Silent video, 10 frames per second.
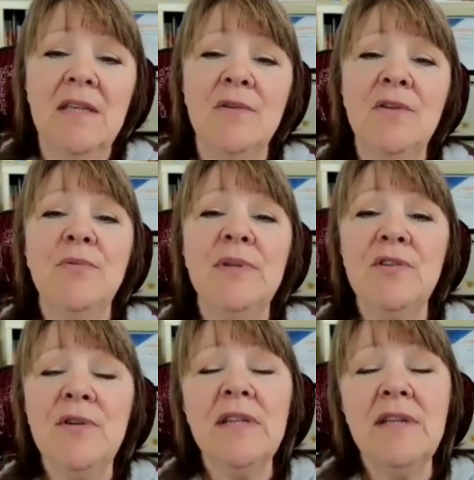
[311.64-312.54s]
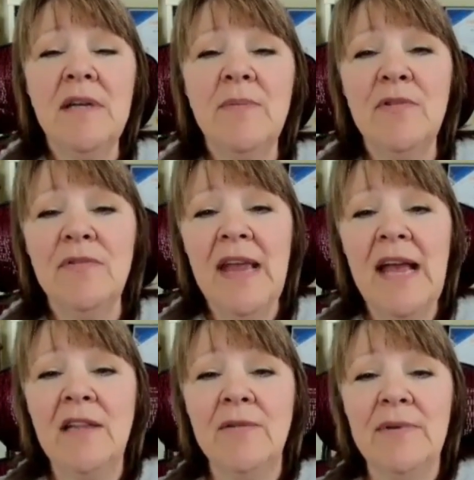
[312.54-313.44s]
So you restrict the number of
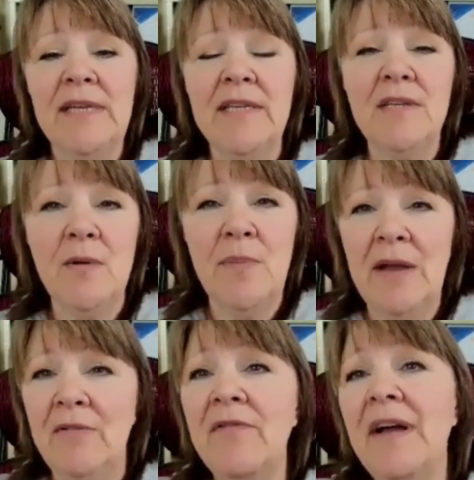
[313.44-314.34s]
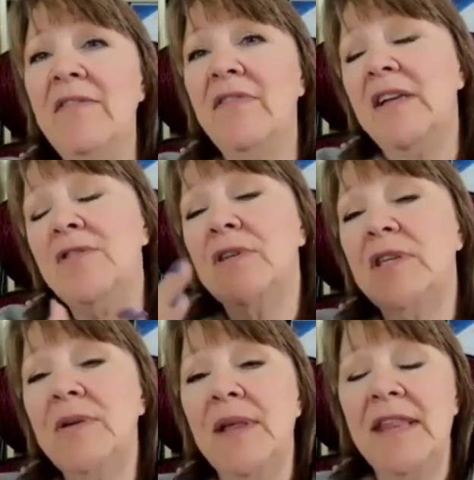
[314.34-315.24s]
calories to about
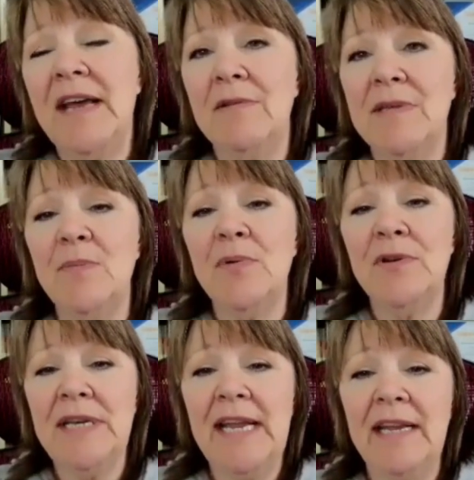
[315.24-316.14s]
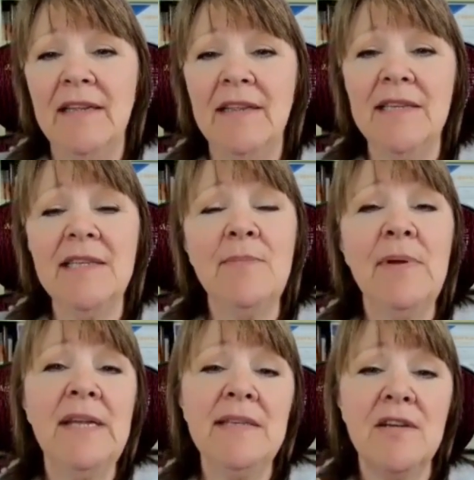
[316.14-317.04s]
500 to 1,000 per day. This
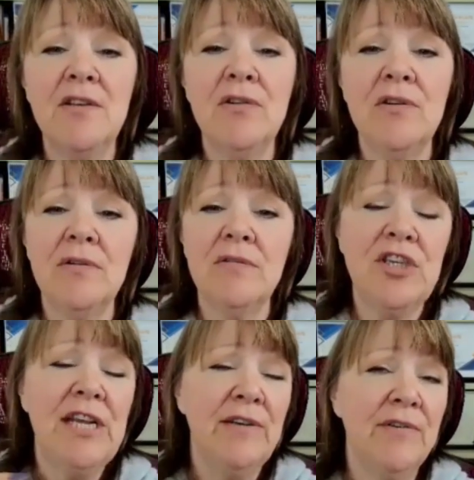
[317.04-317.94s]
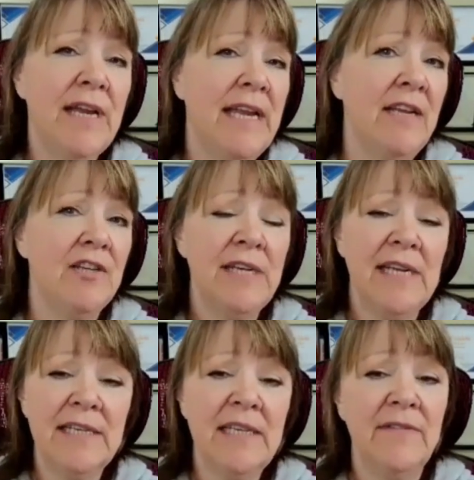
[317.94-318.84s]
depends on your gender, age, and
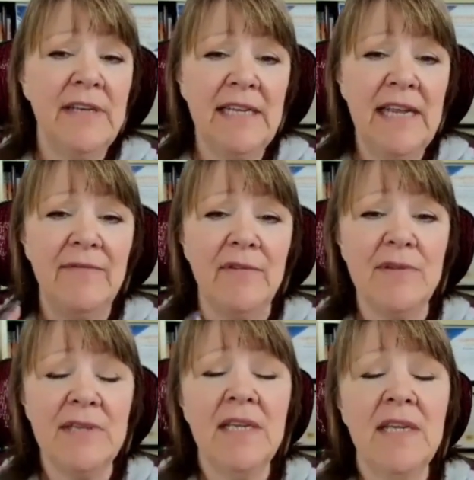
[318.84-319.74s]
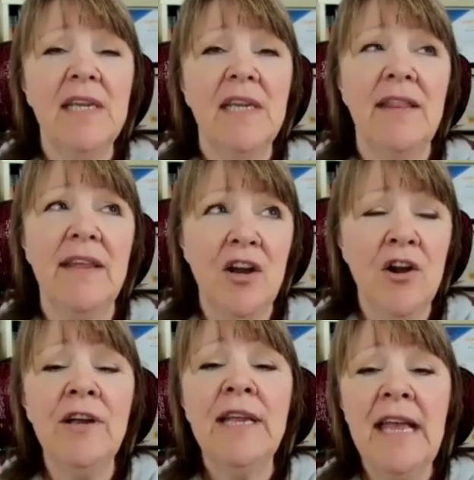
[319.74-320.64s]
activity levels. There
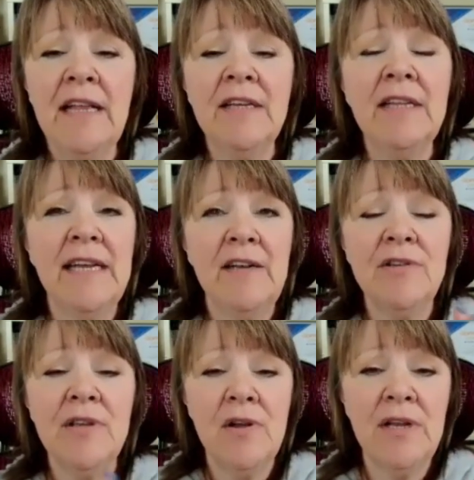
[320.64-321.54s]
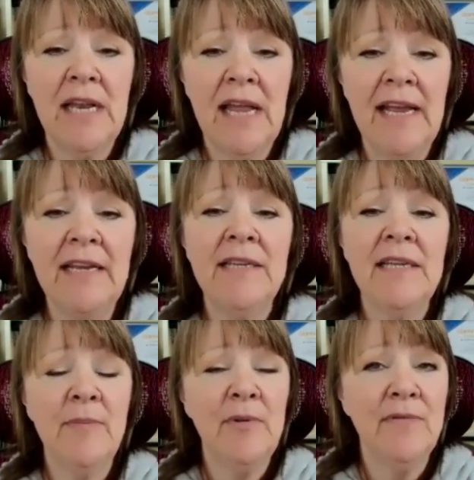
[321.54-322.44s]
are calculators online to
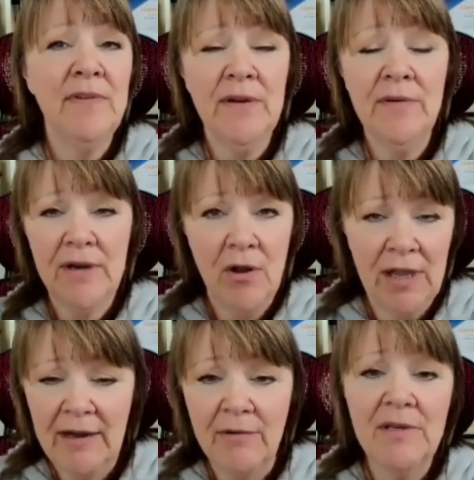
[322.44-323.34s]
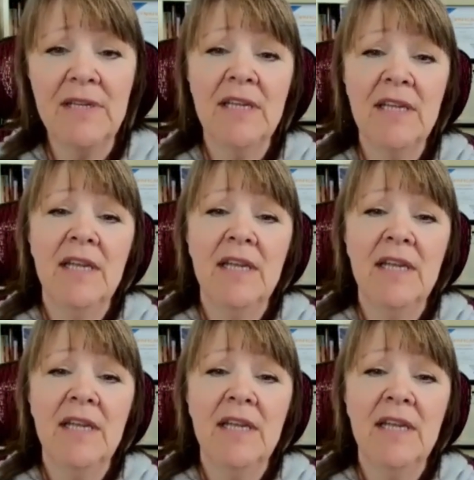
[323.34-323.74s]
help you figure it all out.